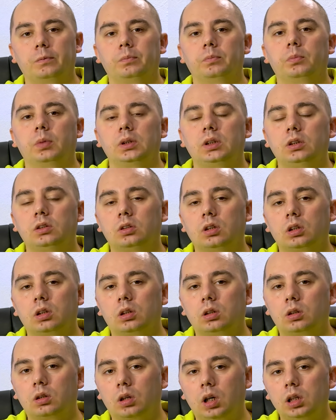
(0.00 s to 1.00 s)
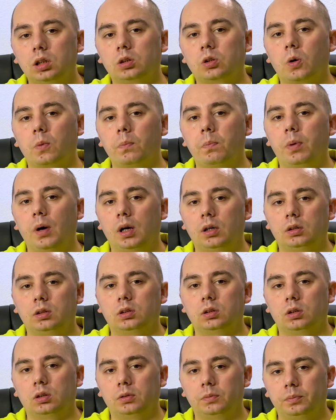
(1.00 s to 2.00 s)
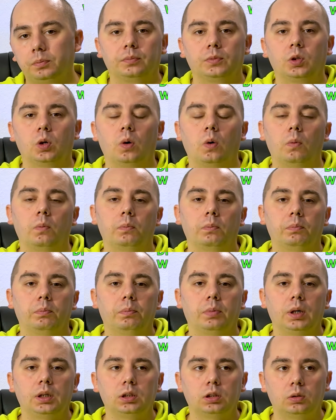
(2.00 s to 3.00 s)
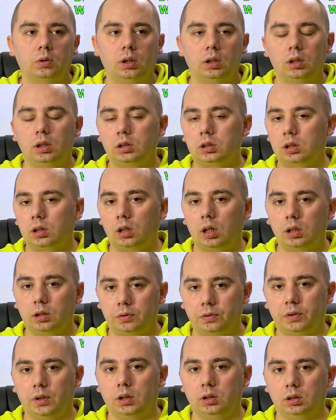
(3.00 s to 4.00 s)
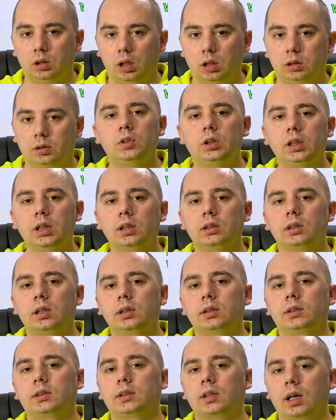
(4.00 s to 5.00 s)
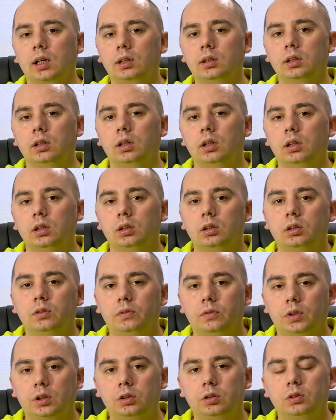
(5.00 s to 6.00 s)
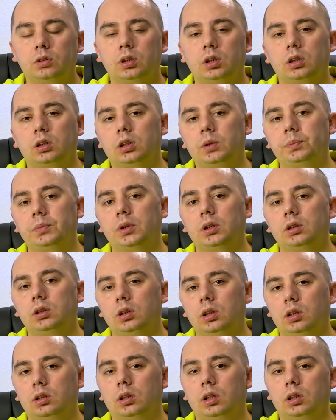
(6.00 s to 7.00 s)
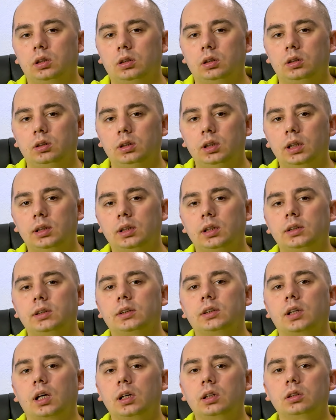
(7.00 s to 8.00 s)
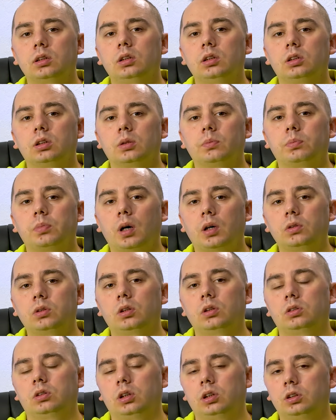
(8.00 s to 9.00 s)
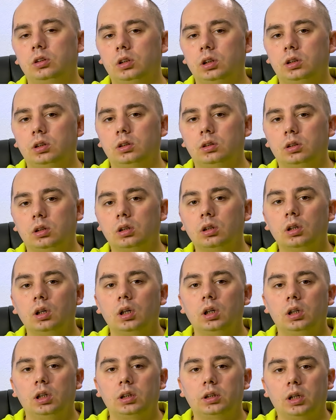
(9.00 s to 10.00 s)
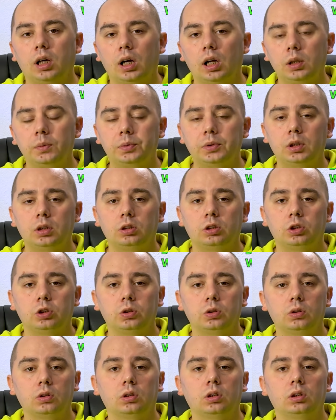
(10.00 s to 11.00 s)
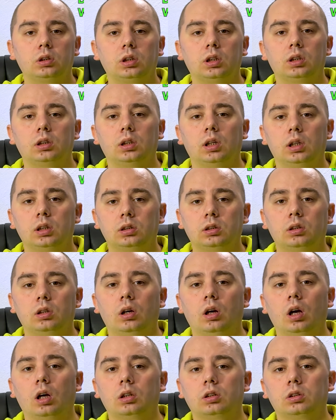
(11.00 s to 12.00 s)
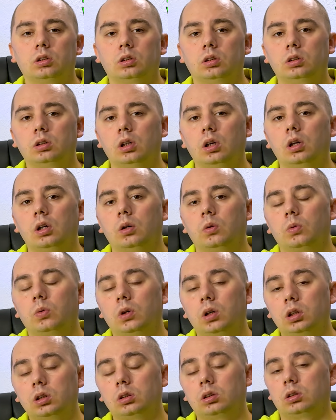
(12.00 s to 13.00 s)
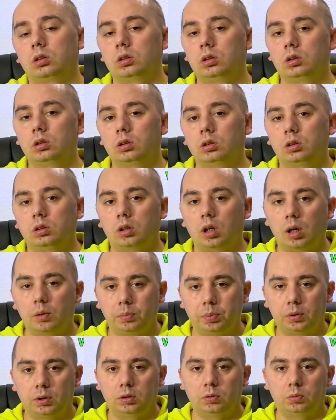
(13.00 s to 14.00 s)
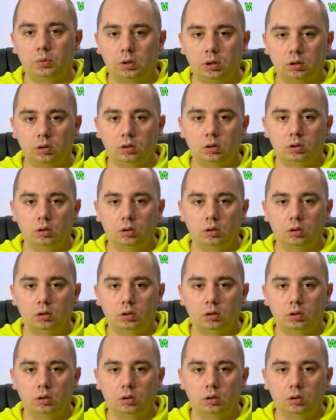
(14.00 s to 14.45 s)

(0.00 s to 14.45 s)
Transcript: but it's a great comparison. So, by the way, let's clarify that. DNSSEC versus encrypted DNS. DNSSEC is about authenticity. It helps ensure the DNS answer wasn't tampered with.